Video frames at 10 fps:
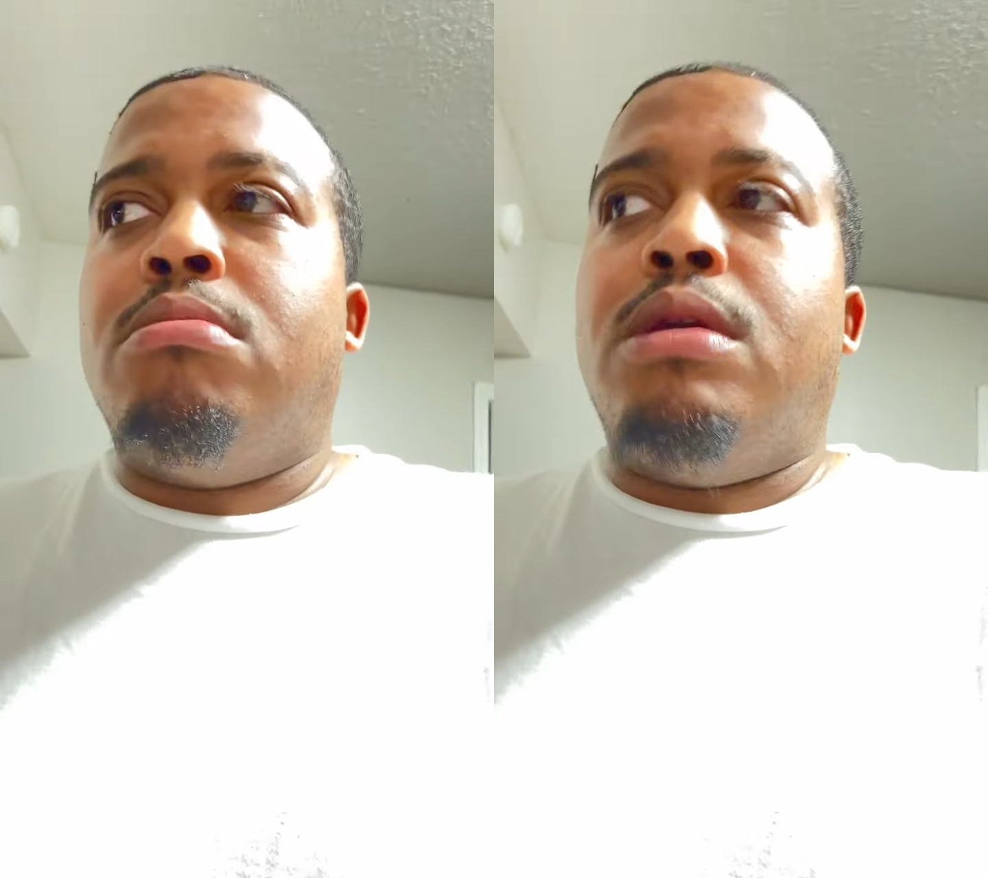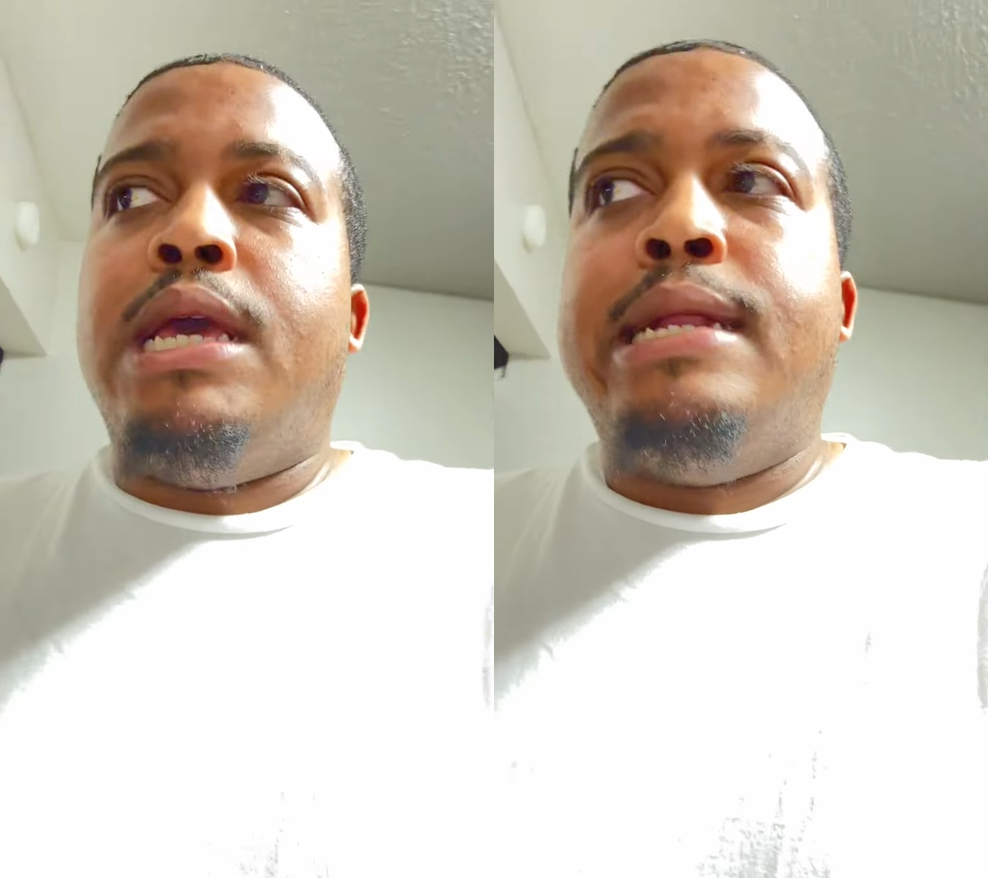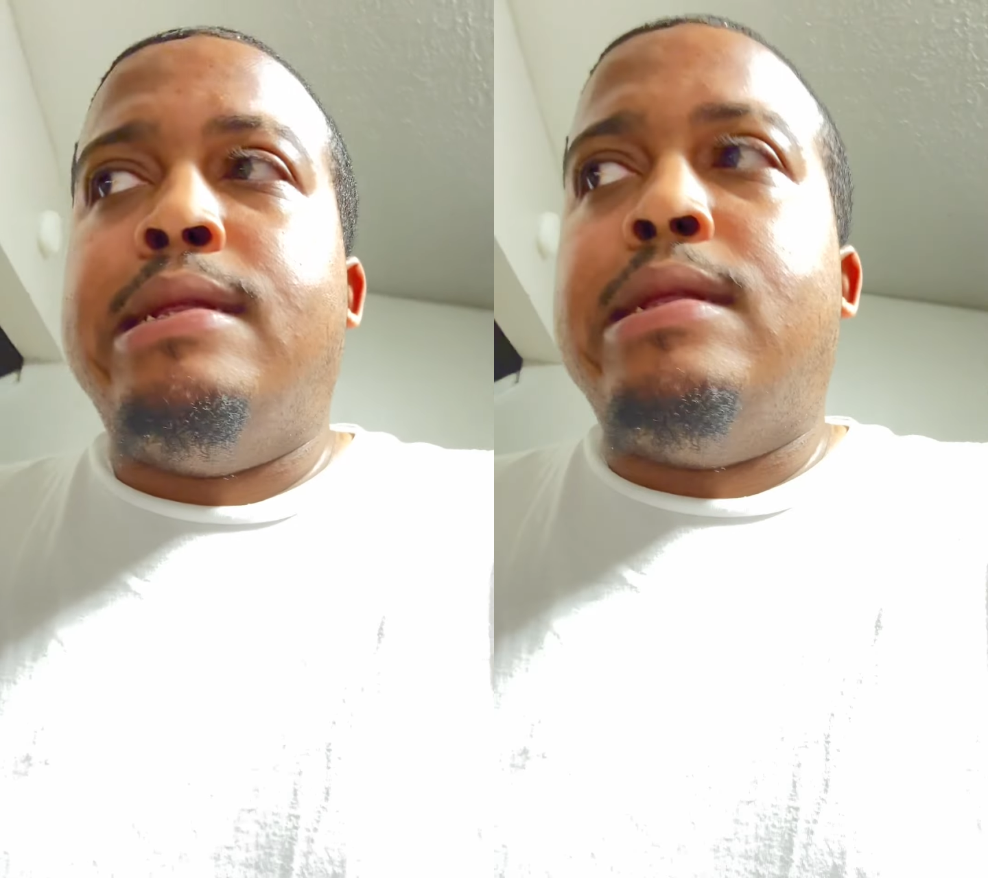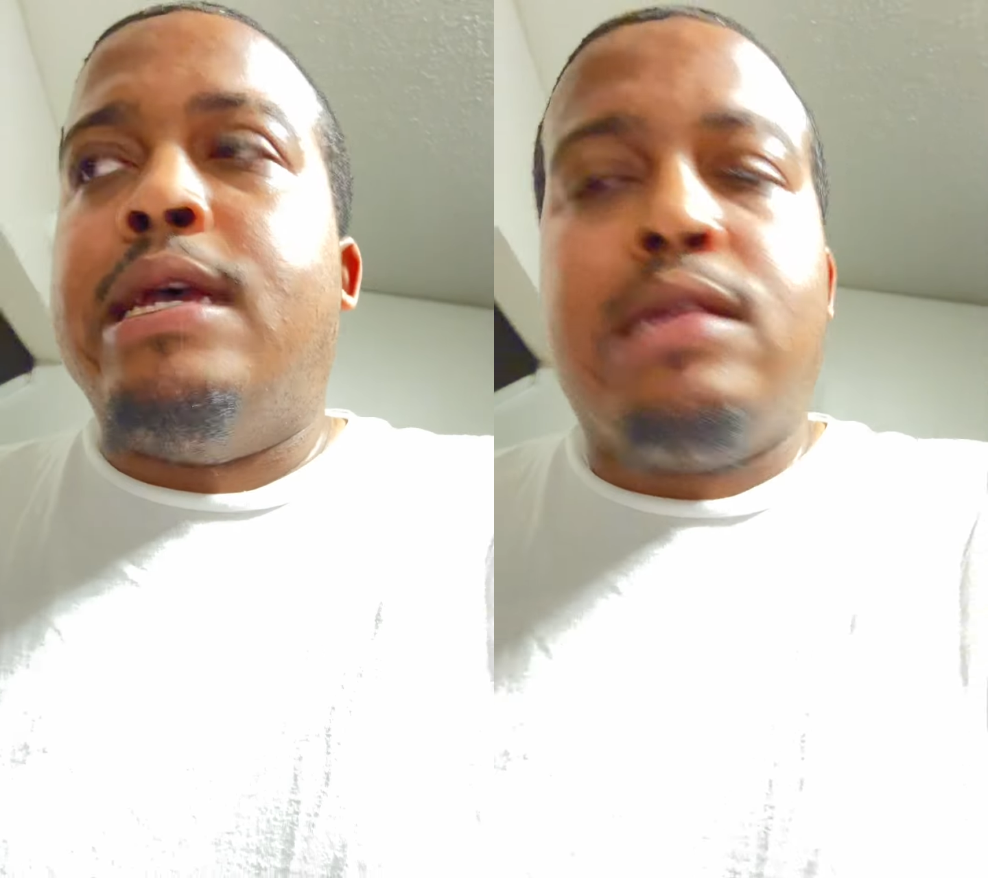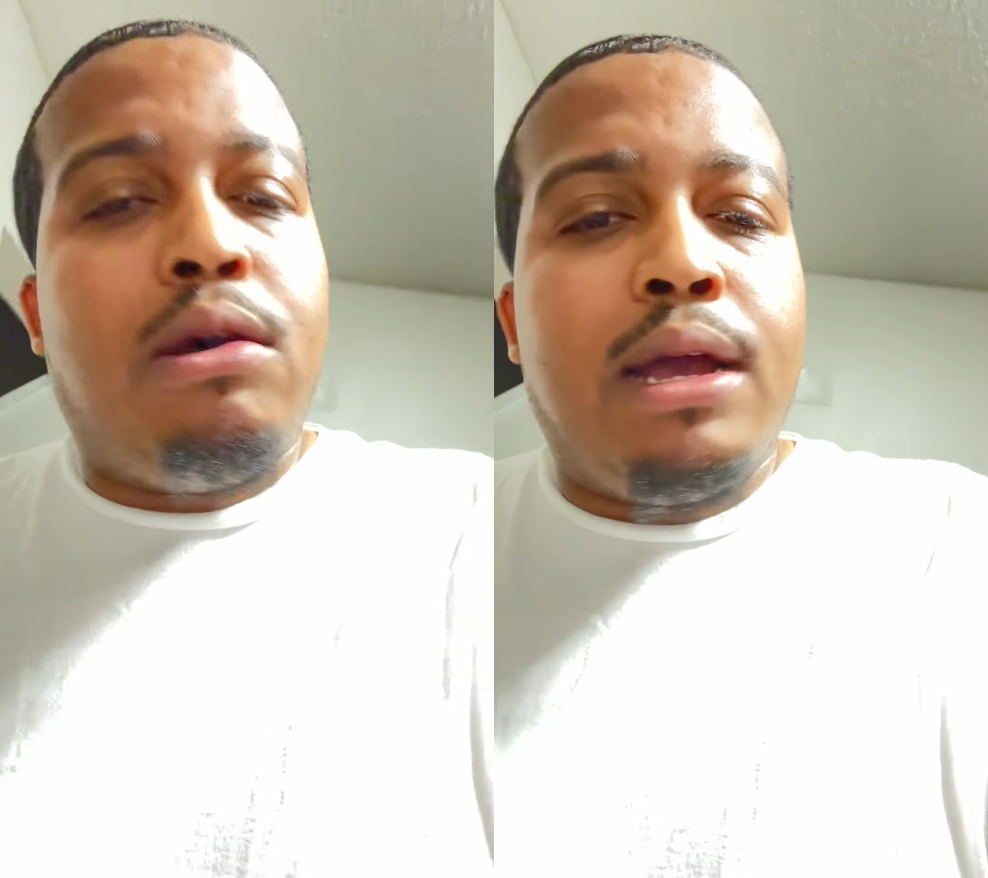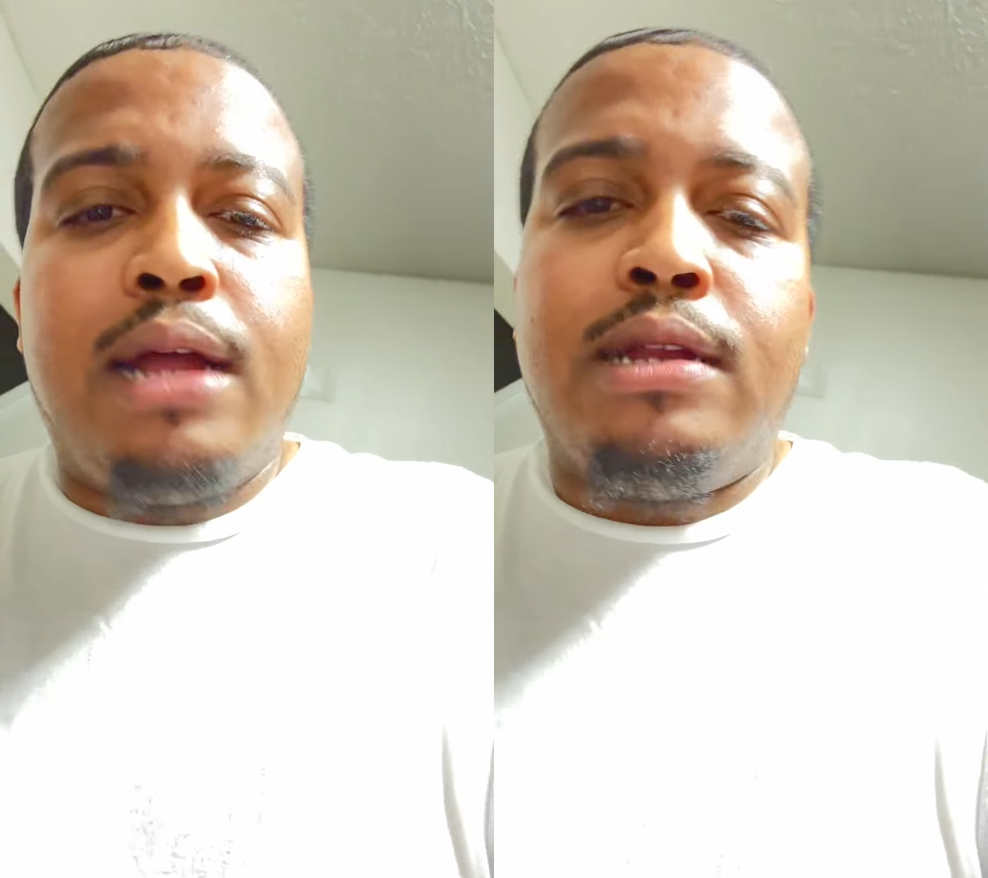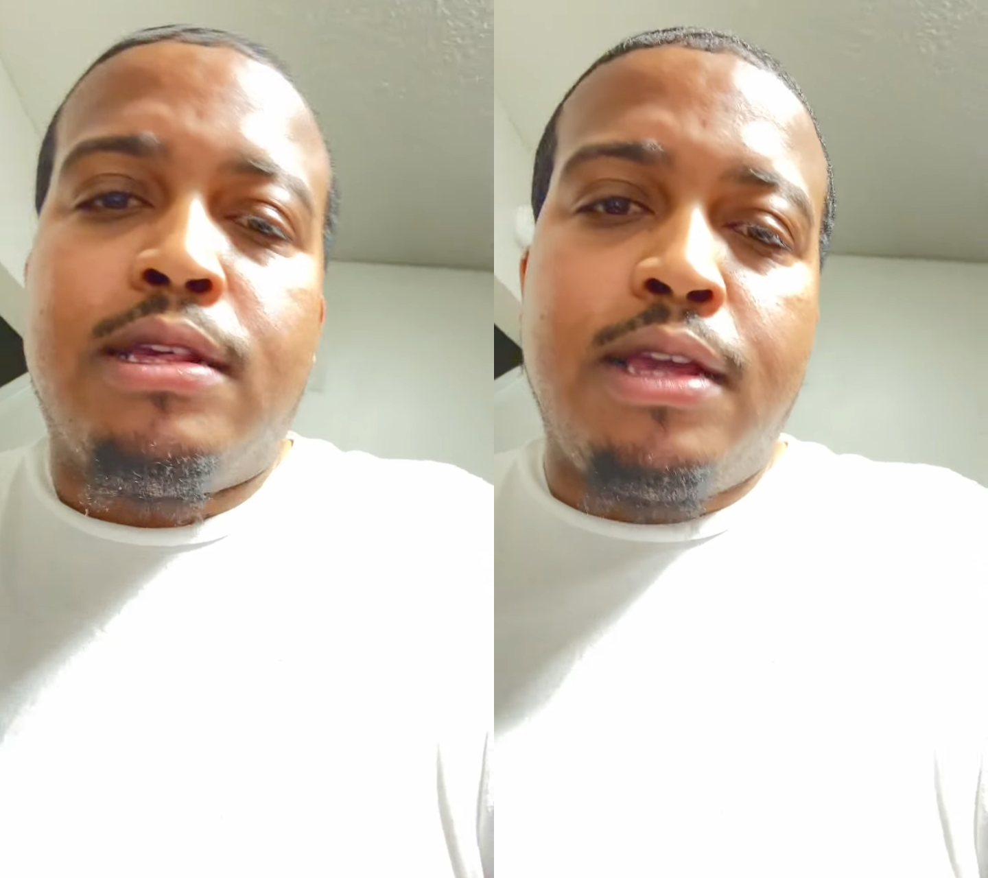and that's all I got to